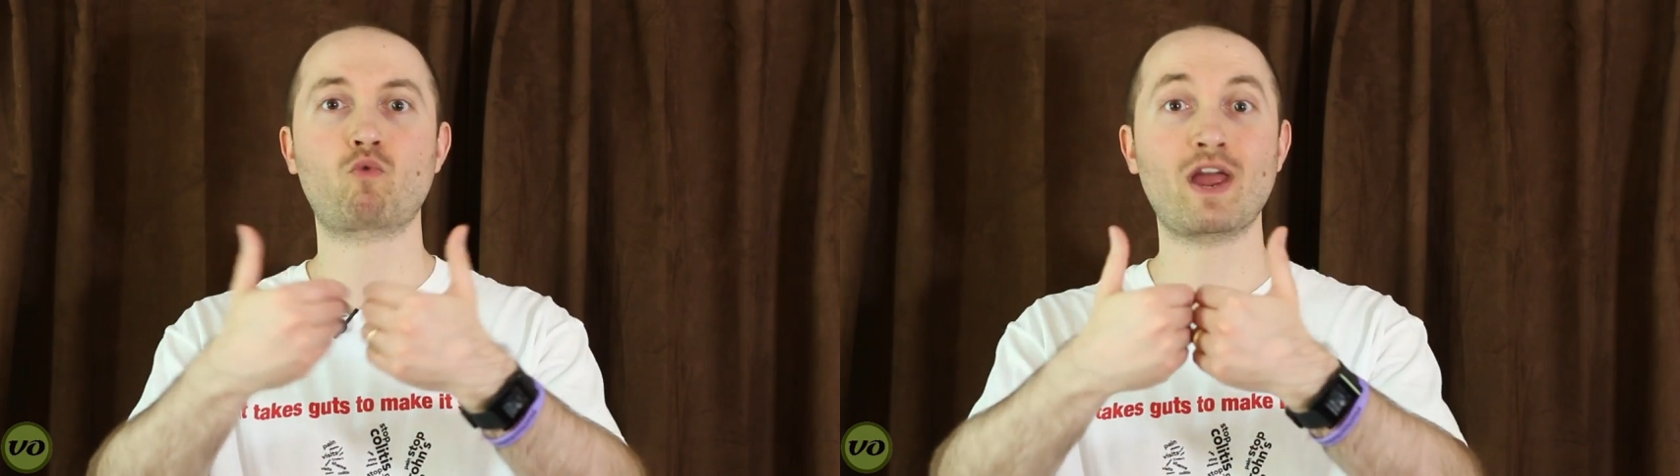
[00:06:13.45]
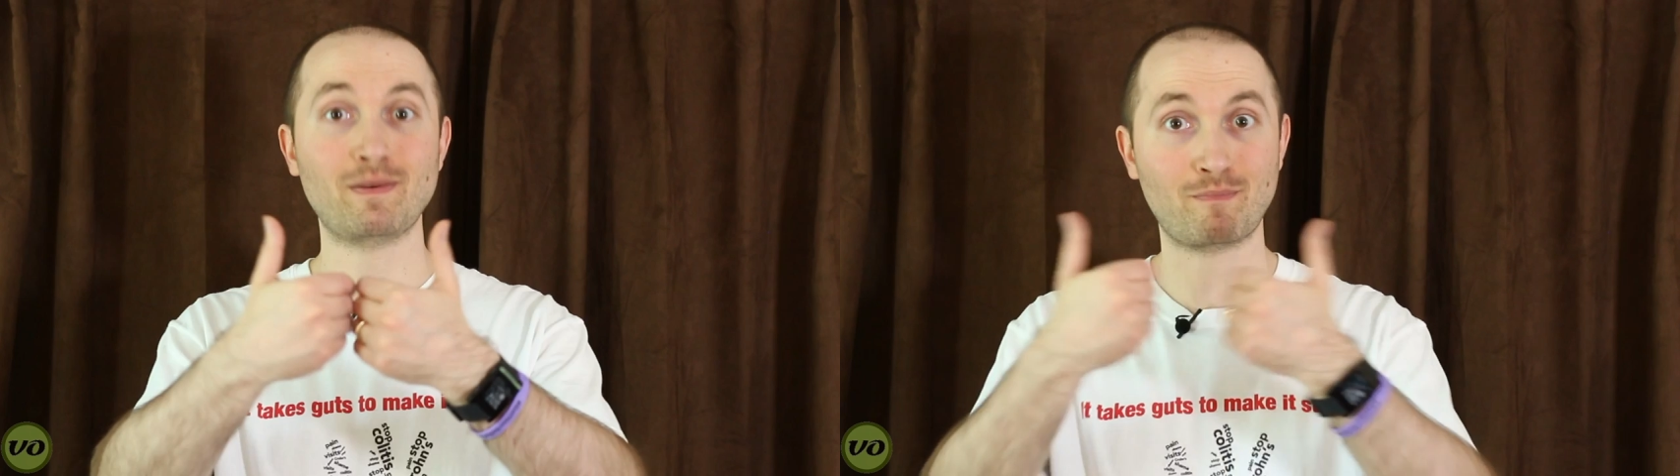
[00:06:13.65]

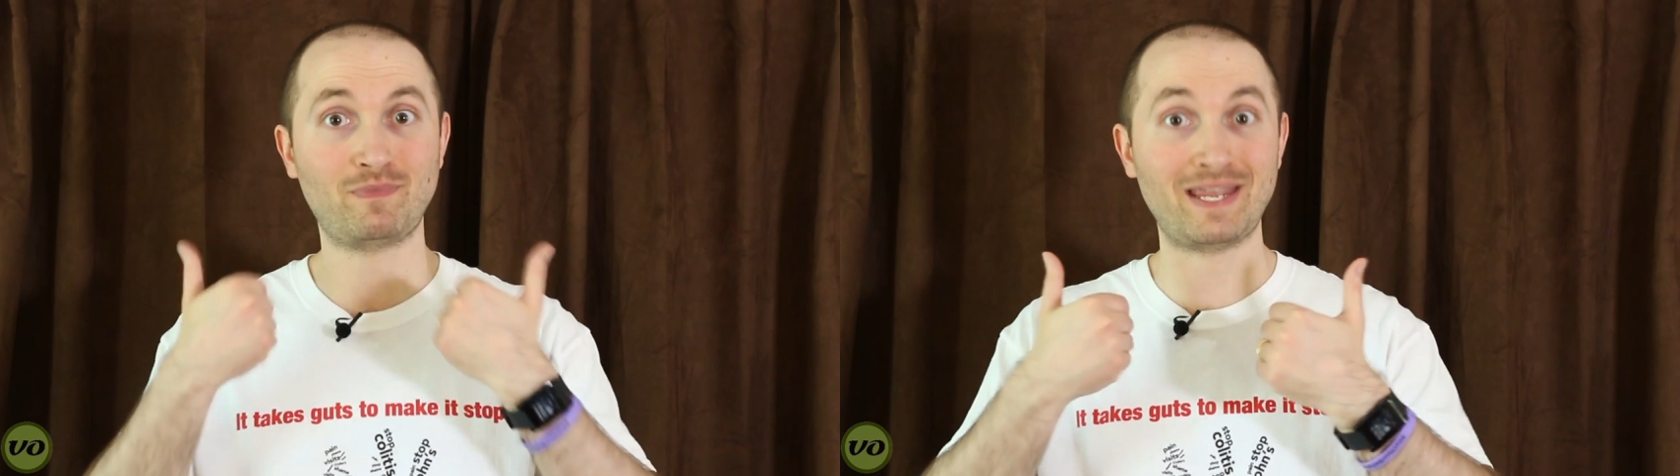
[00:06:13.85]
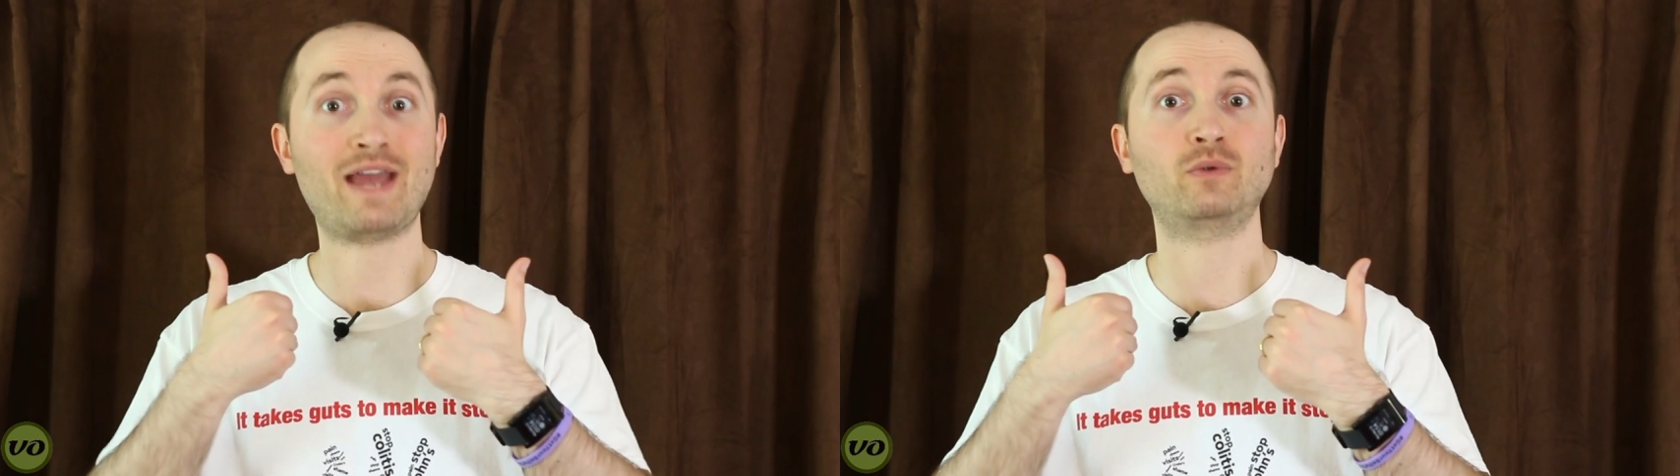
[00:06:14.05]
right
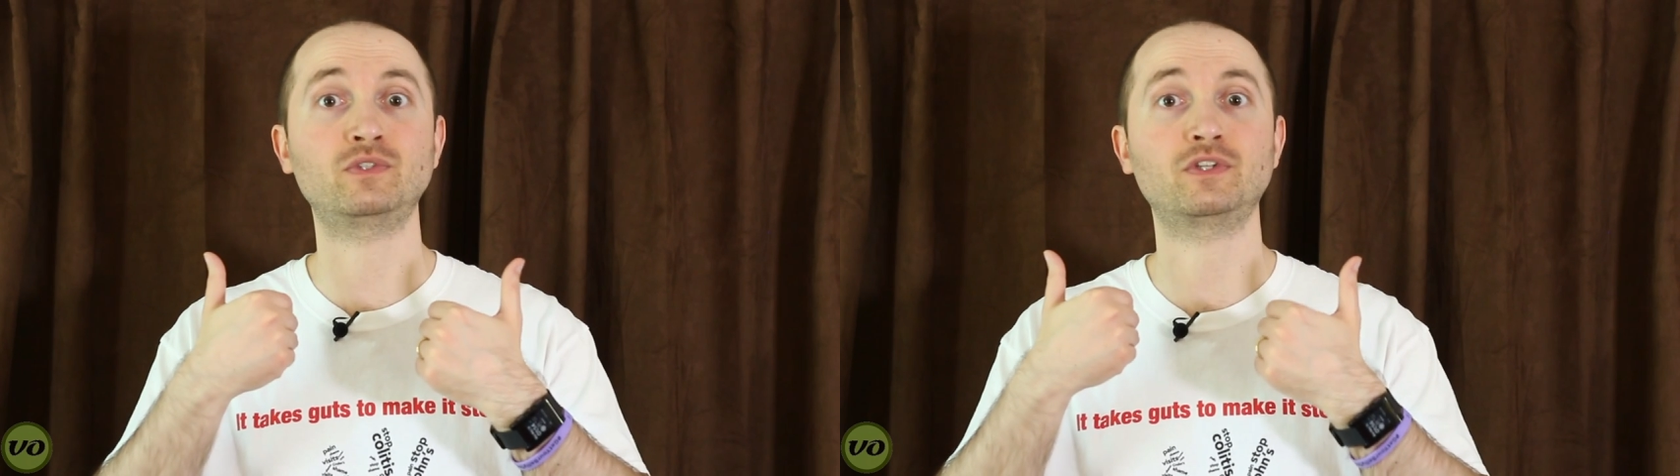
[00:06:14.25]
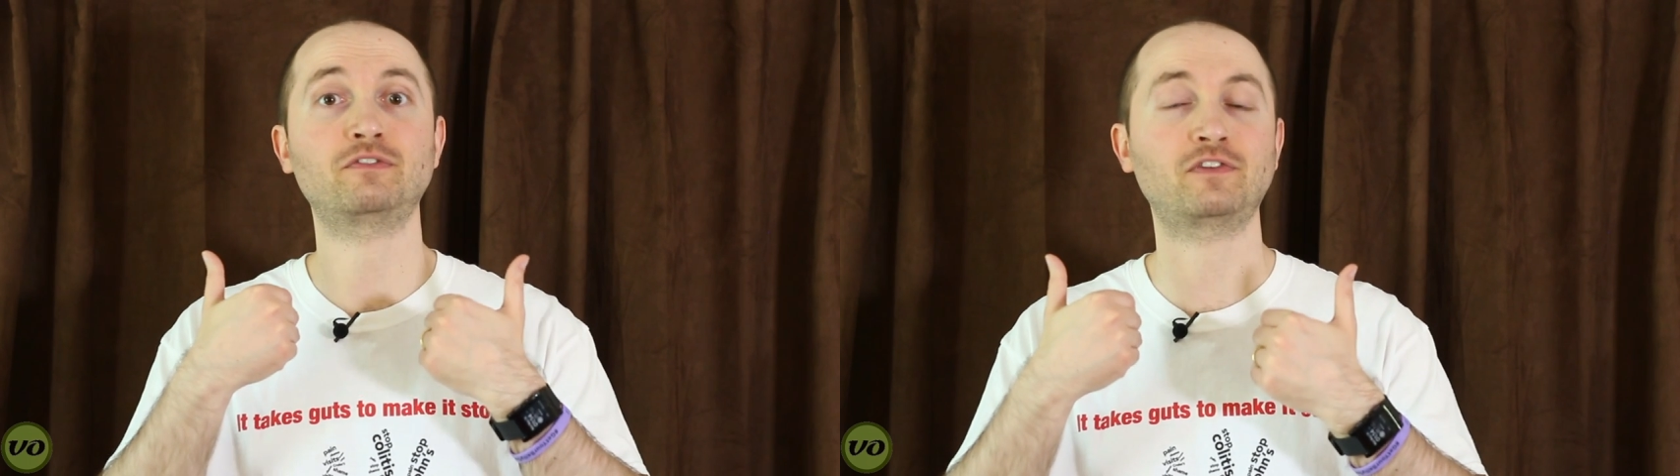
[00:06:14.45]
down
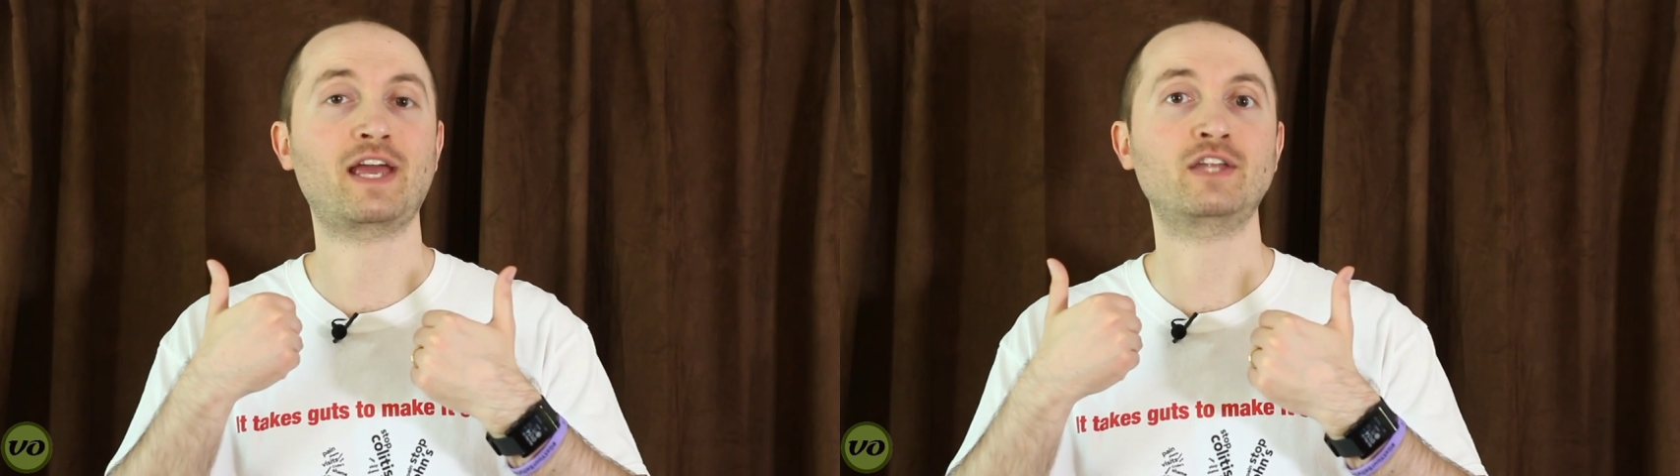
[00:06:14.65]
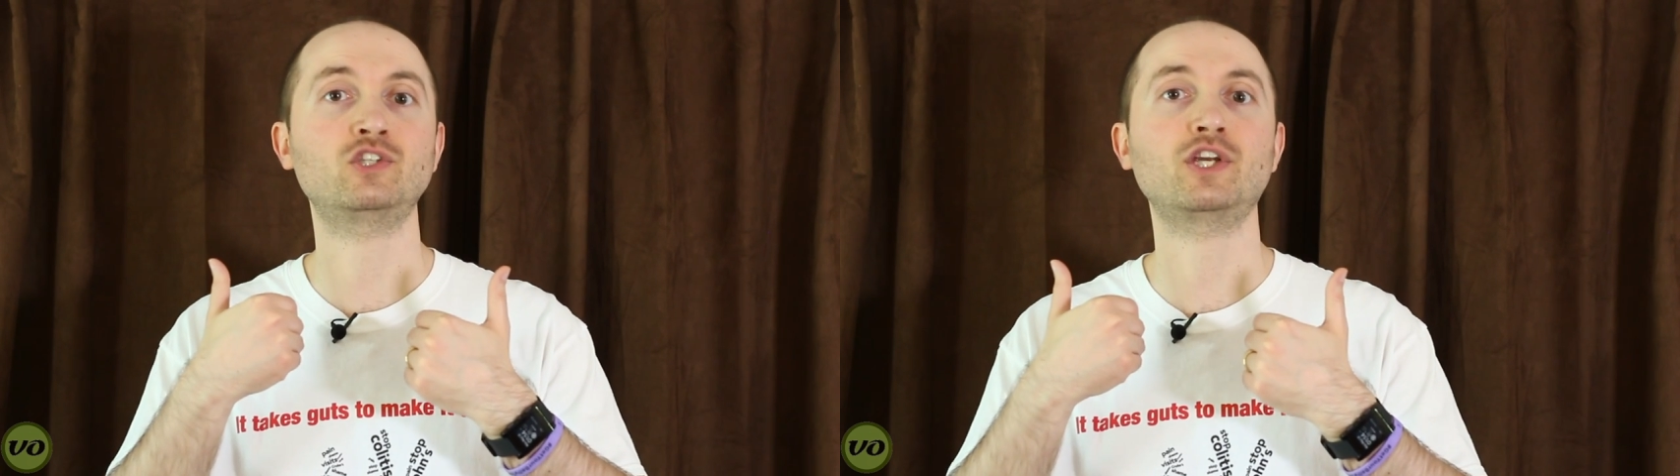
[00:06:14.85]
to the
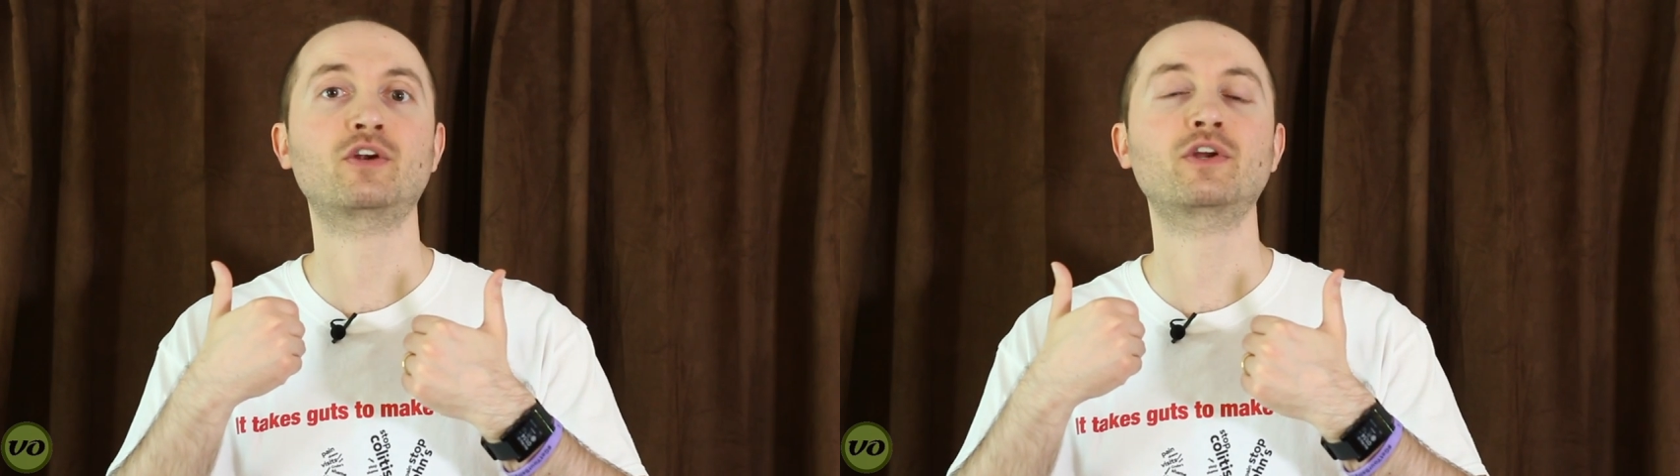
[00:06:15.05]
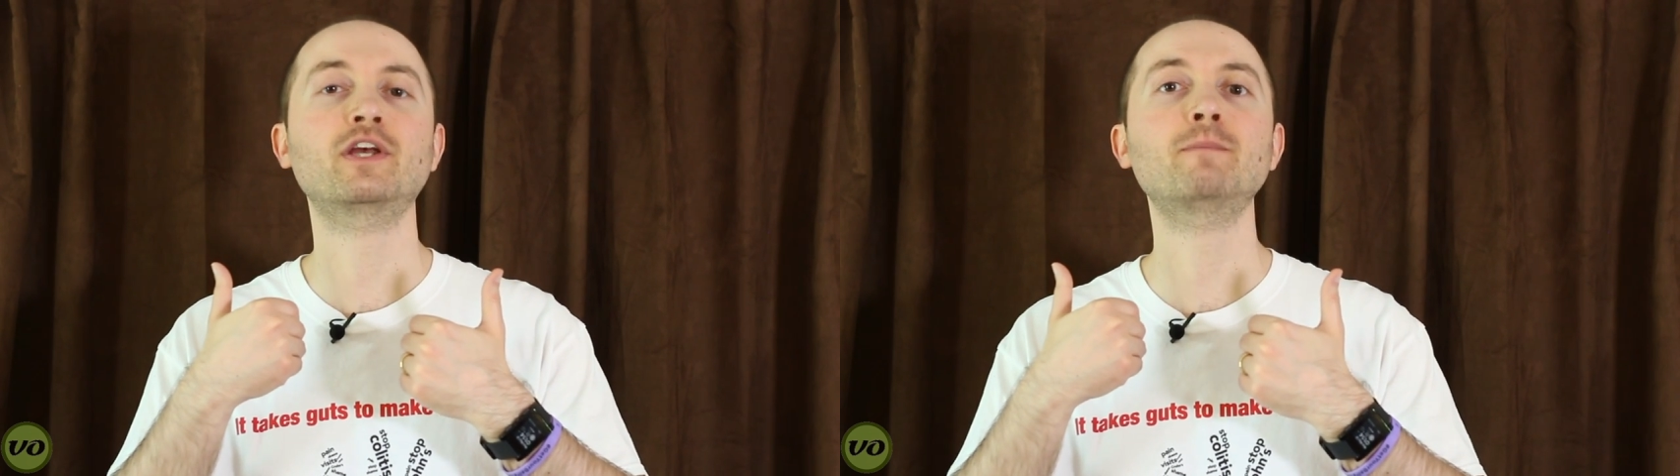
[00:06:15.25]
flange
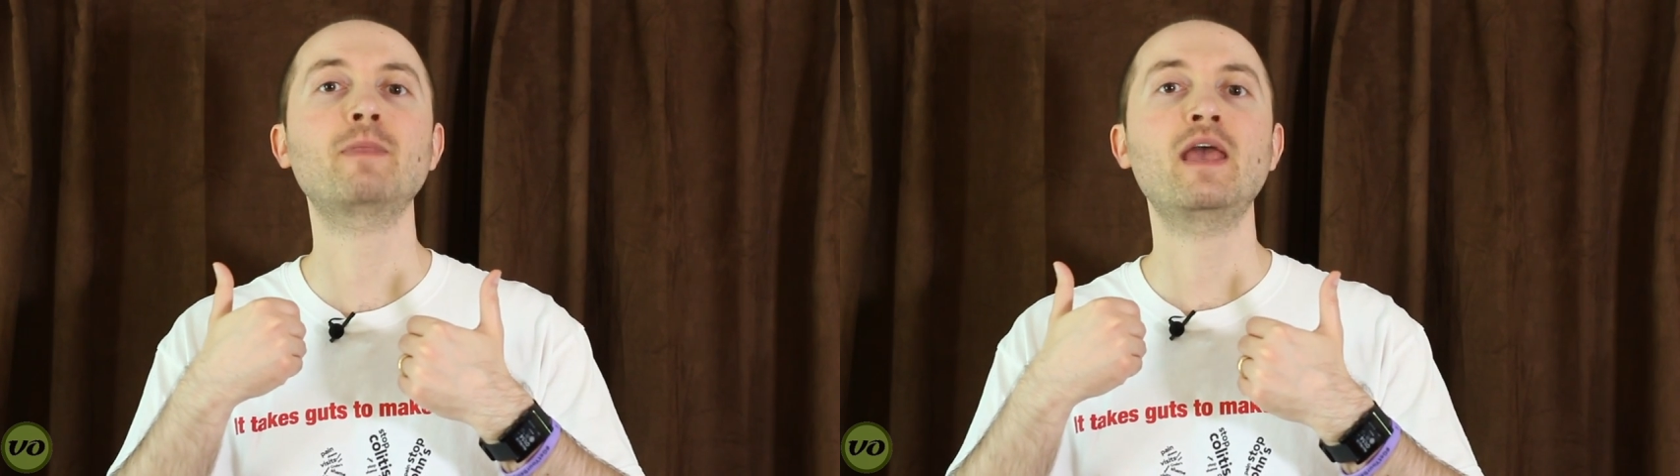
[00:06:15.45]
area.